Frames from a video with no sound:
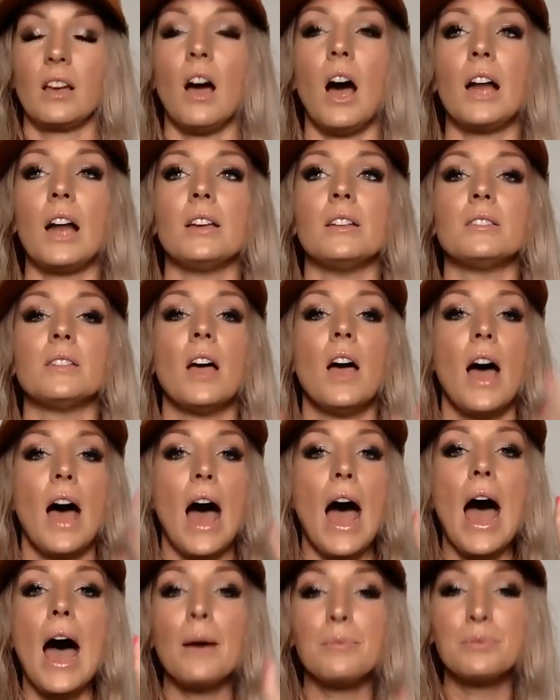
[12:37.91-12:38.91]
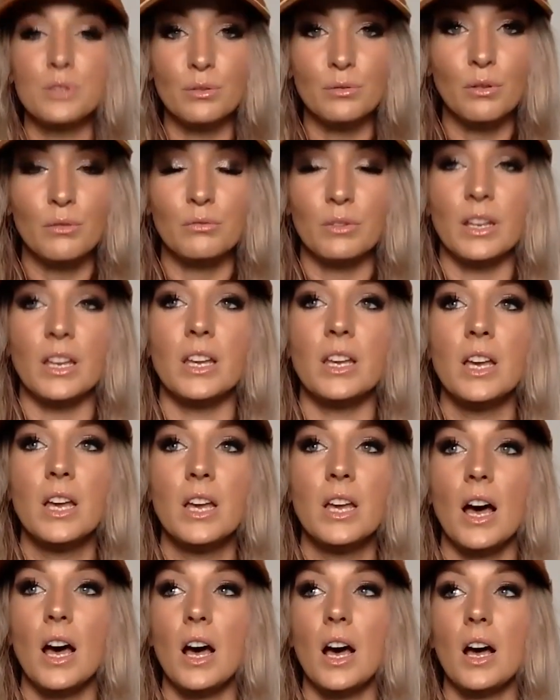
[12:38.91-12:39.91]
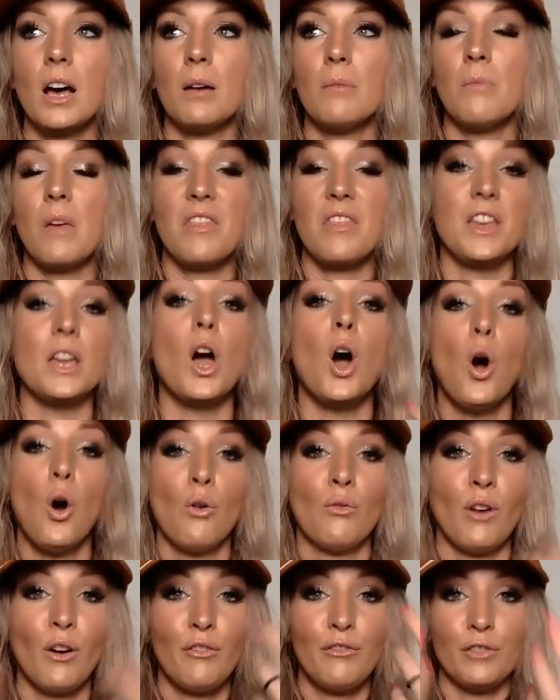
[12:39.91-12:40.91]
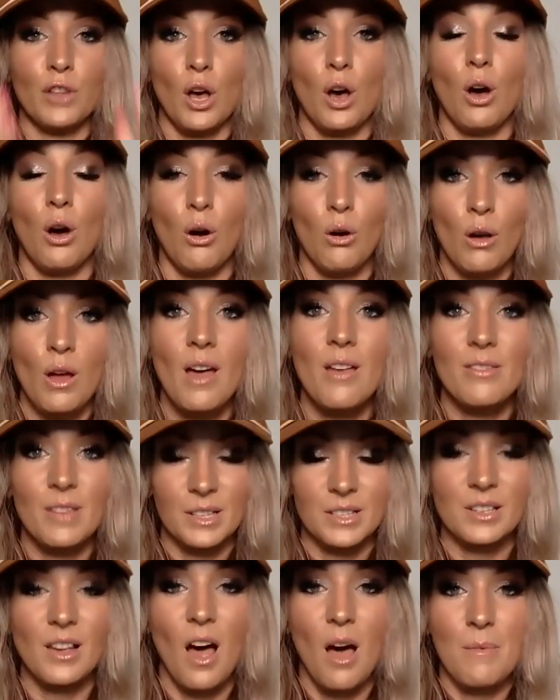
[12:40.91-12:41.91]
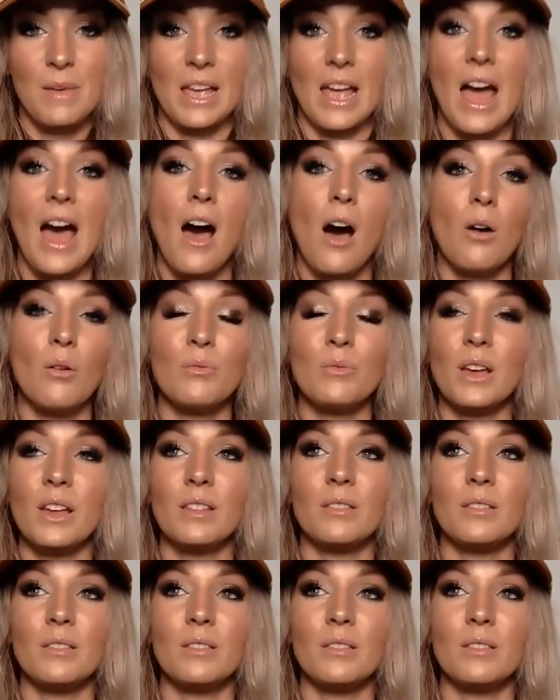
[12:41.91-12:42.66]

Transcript: God is absolutely the overflow that's coming out,